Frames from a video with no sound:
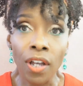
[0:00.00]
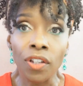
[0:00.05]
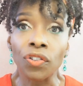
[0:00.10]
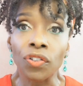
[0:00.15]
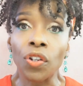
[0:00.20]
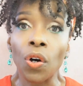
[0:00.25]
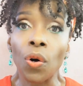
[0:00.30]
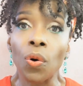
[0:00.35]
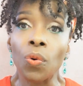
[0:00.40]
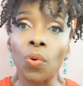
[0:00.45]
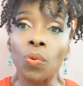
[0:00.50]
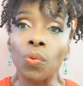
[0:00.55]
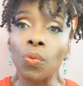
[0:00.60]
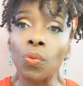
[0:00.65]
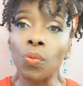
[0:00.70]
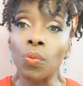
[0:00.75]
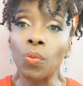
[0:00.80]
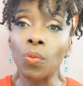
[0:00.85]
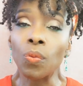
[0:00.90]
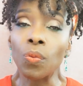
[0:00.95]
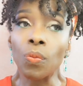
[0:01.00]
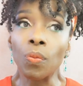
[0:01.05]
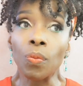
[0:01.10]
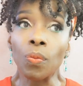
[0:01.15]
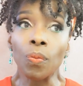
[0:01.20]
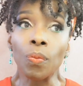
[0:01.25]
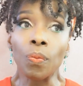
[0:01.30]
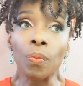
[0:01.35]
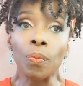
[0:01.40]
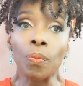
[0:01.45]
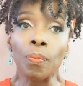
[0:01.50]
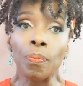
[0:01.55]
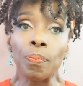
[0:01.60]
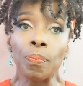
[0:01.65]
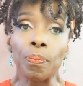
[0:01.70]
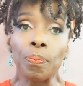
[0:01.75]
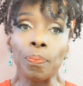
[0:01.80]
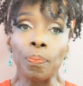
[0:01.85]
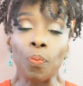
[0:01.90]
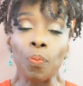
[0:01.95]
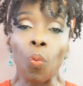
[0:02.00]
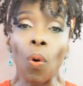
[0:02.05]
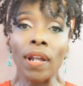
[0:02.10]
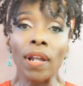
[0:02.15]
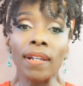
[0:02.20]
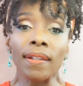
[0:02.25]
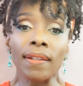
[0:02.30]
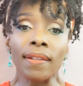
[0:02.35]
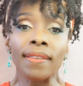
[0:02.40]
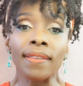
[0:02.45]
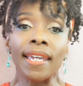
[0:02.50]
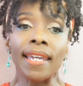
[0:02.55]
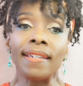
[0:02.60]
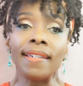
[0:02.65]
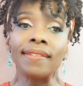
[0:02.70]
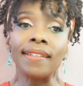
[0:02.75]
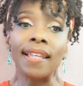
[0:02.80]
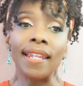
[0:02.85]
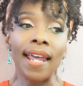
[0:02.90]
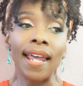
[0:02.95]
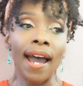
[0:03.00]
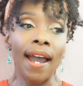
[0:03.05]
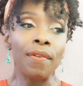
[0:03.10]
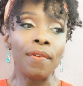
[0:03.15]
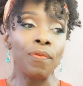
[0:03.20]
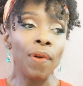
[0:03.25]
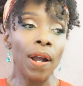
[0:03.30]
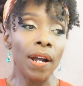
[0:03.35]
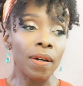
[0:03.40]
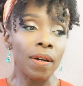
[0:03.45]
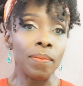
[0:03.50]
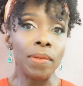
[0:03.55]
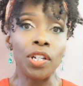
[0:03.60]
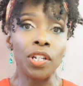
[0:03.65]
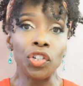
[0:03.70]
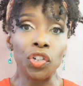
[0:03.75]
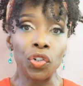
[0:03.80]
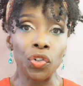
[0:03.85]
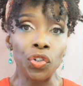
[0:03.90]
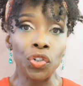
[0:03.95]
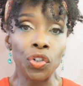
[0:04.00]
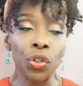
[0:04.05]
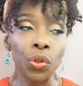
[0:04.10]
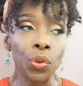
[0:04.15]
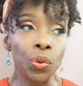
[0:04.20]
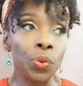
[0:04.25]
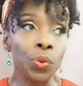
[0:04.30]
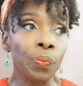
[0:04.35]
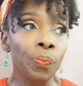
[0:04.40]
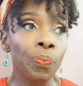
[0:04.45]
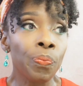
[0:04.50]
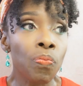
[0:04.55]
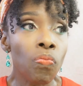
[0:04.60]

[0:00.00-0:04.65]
So one of the things that I recommend you do,